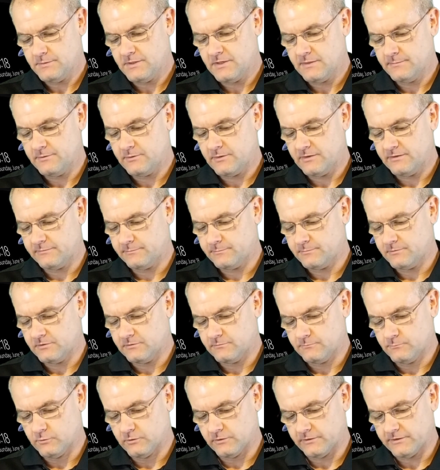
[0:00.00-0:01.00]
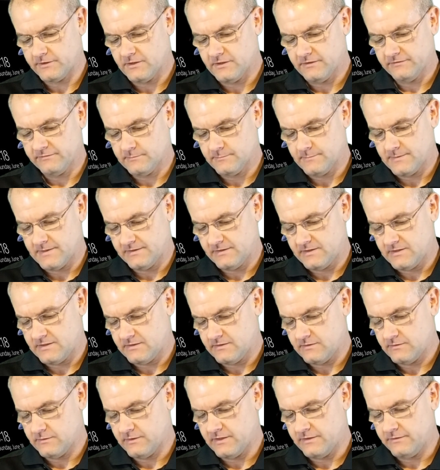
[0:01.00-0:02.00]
PWA is really awesome about that.